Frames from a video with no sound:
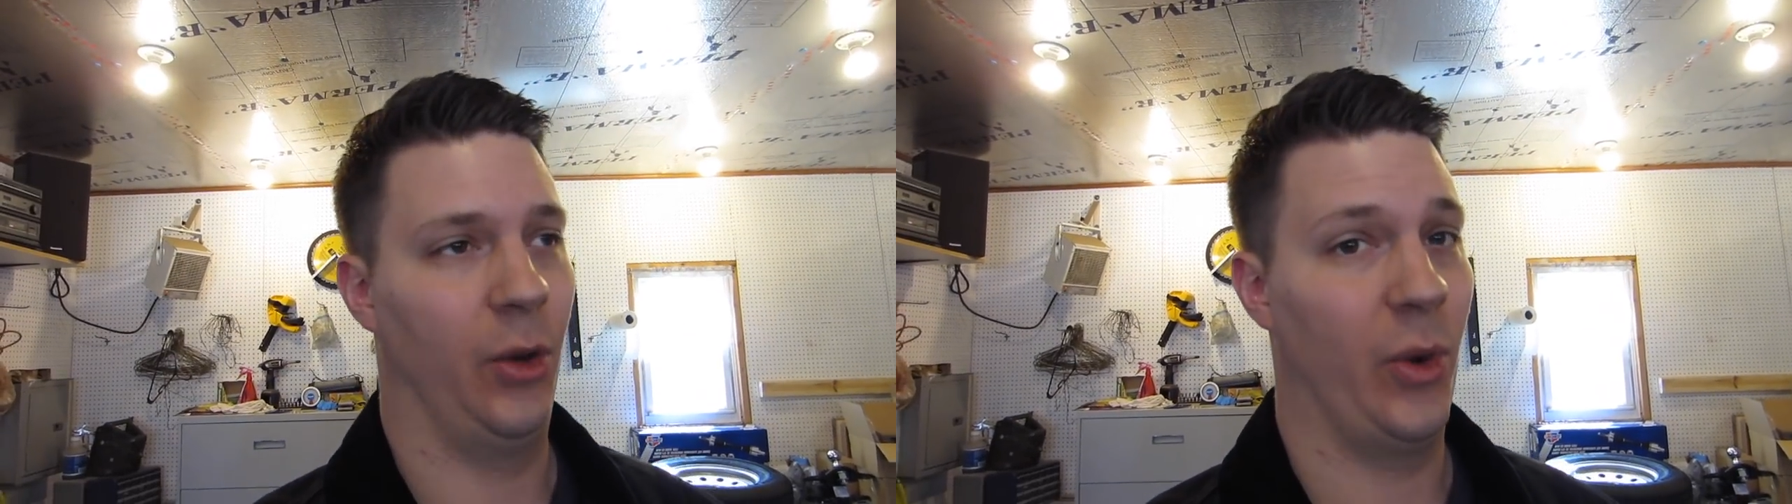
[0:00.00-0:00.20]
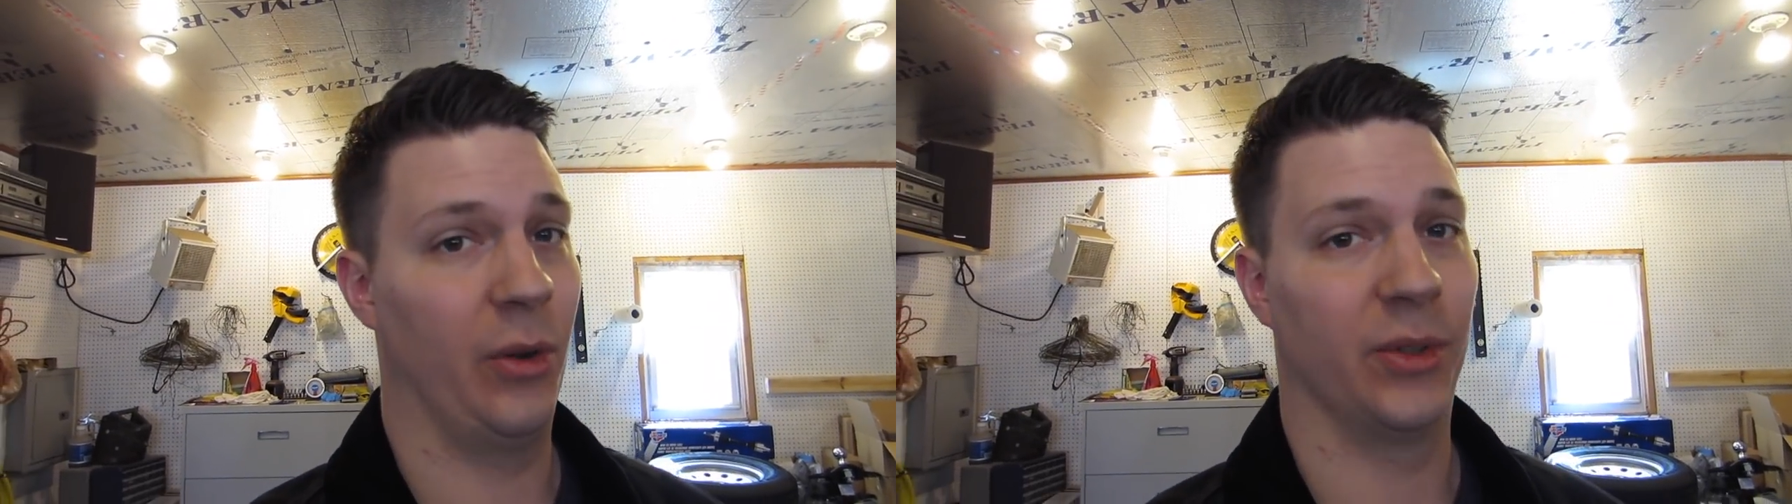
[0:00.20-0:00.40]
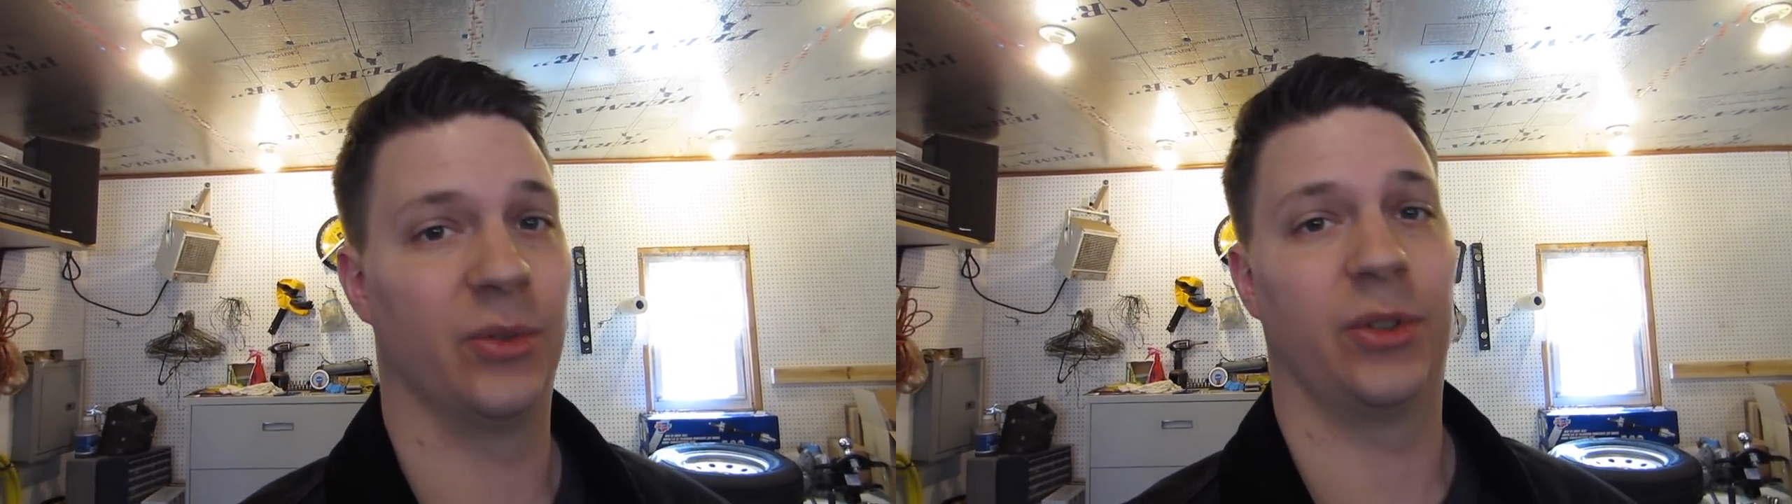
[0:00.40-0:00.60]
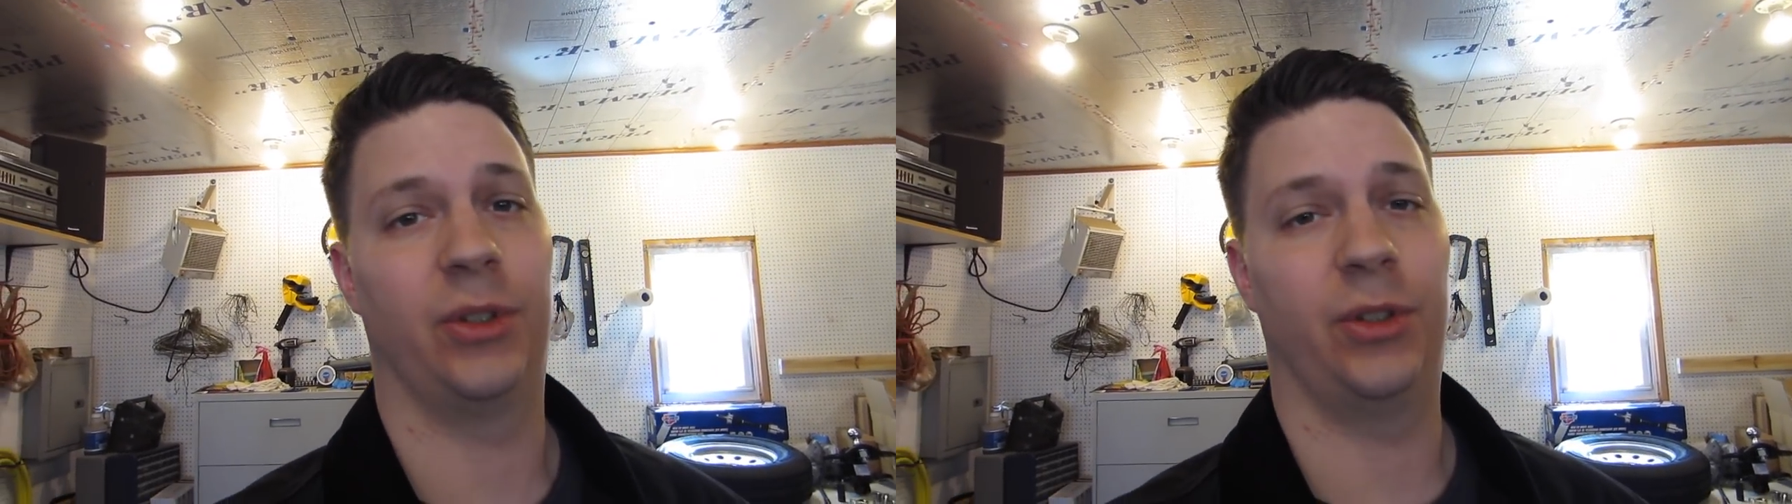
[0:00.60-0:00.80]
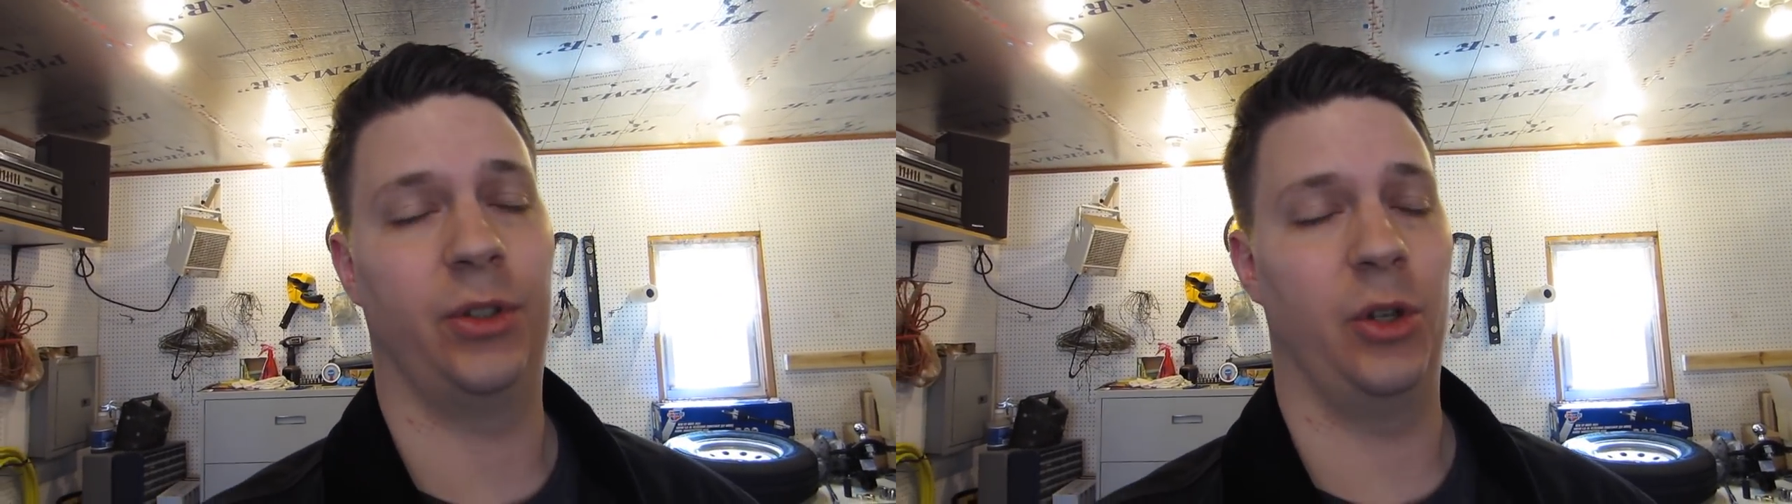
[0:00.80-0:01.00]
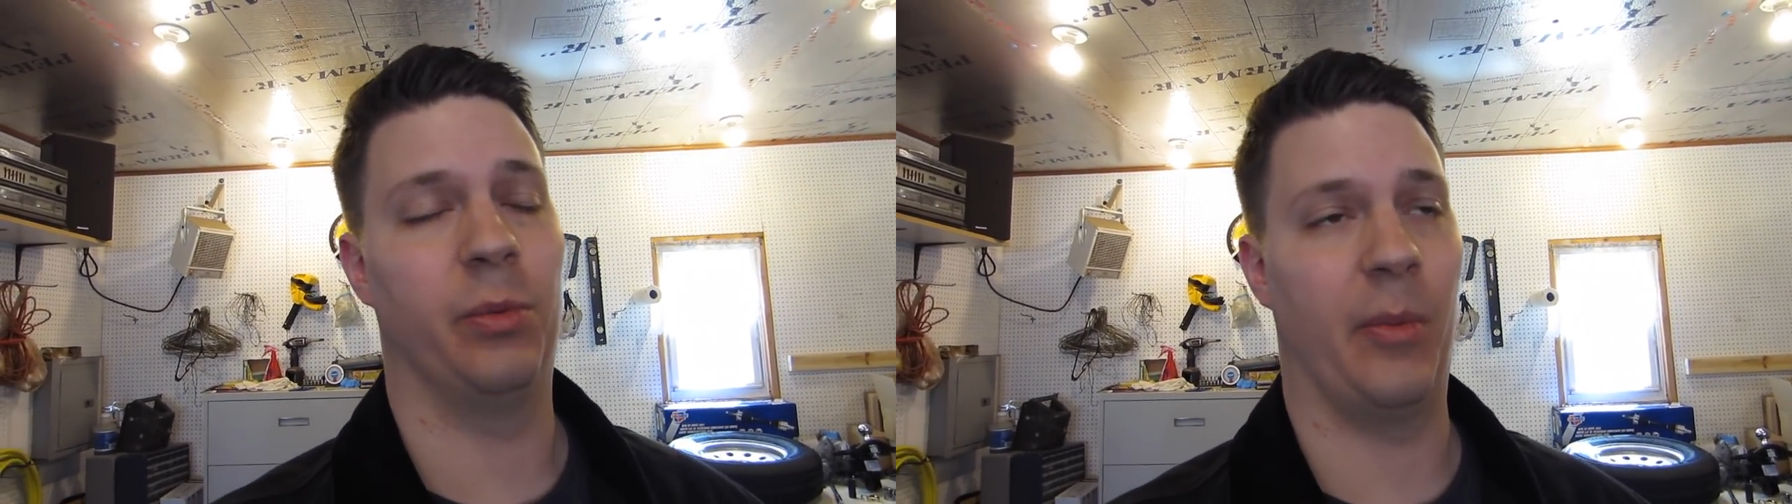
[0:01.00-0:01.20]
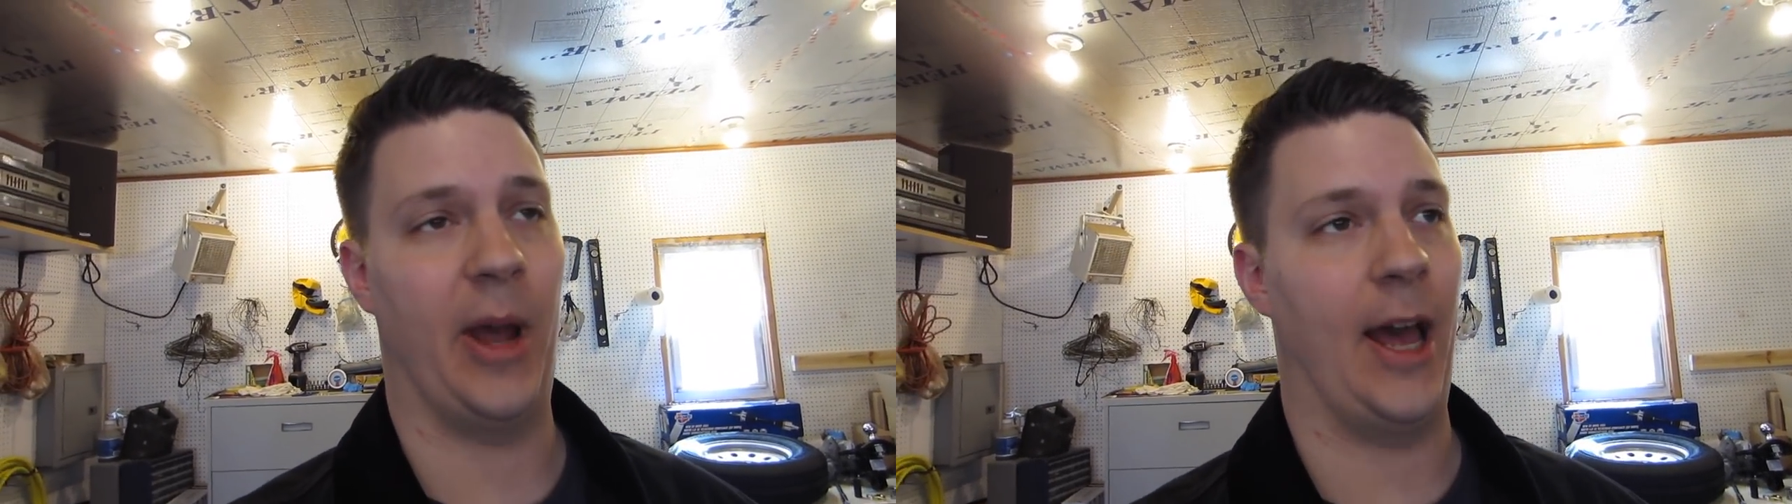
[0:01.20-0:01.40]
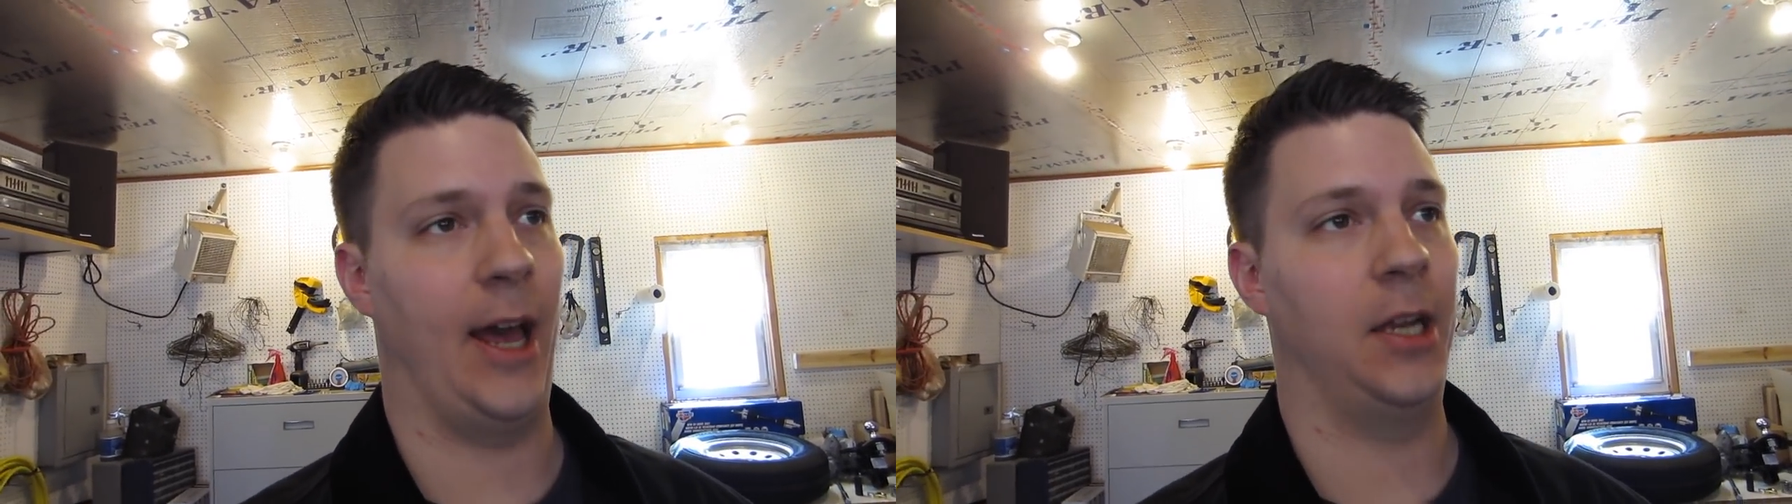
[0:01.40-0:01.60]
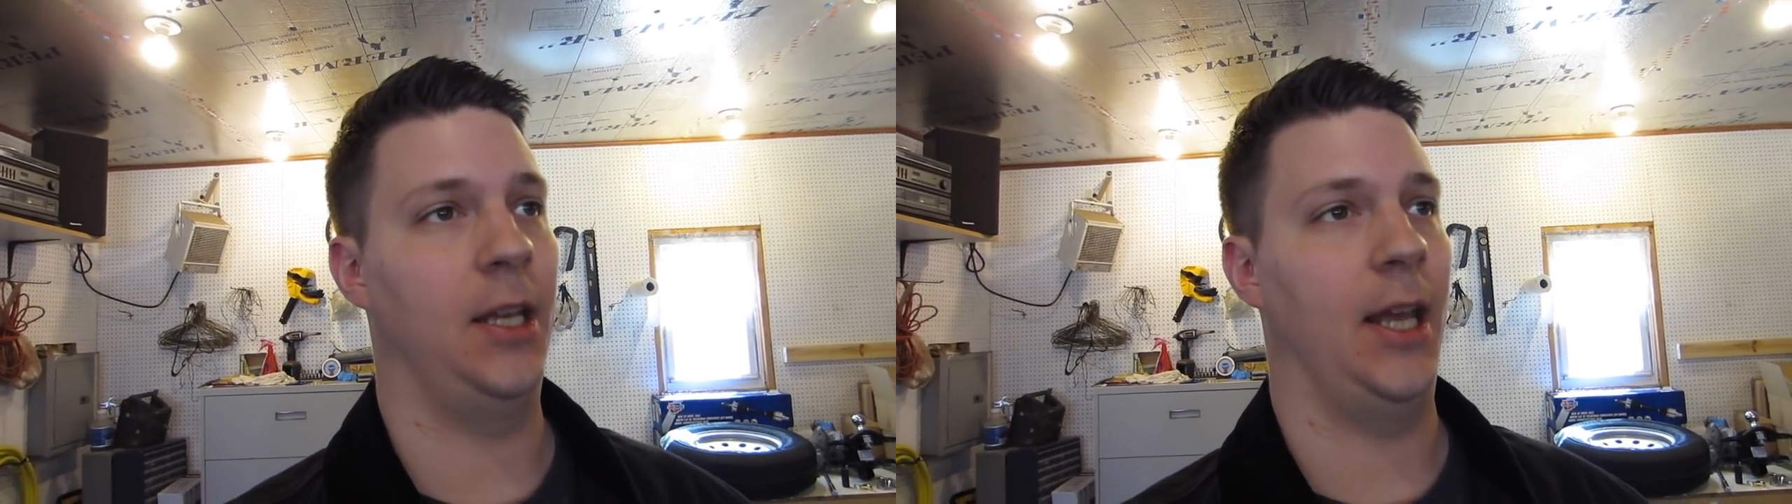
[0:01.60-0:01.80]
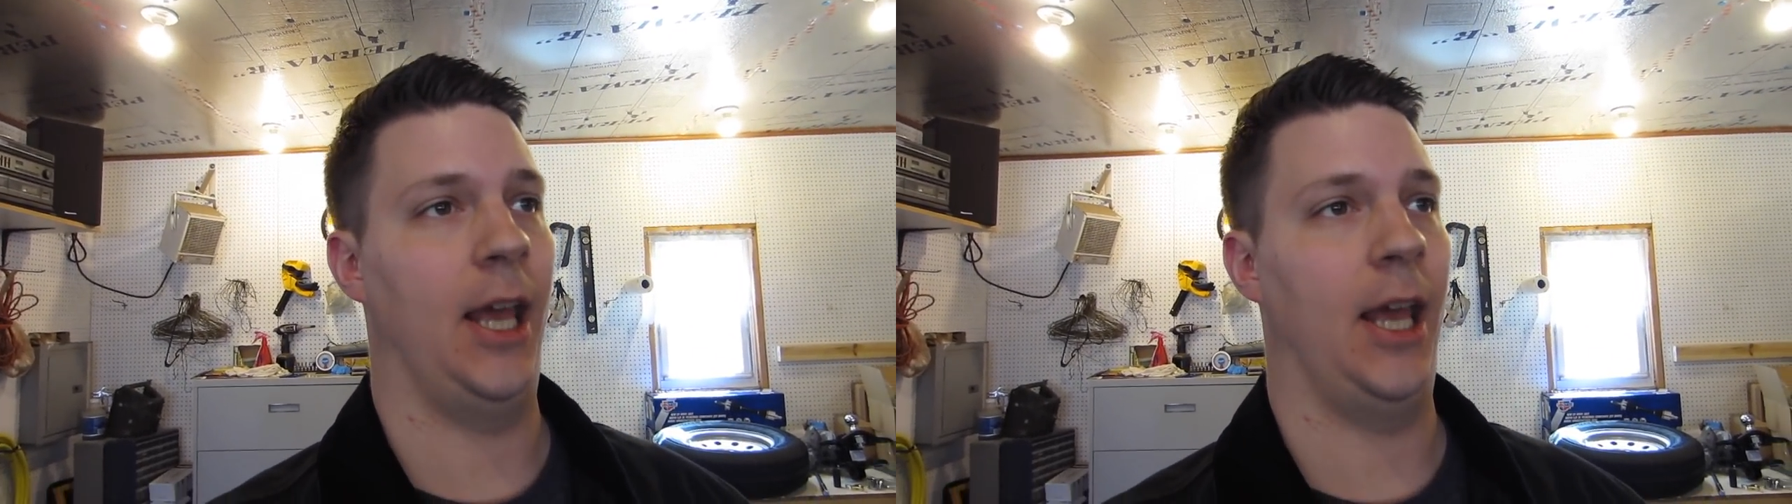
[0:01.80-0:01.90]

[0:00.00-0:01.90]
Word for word: wind was super bad,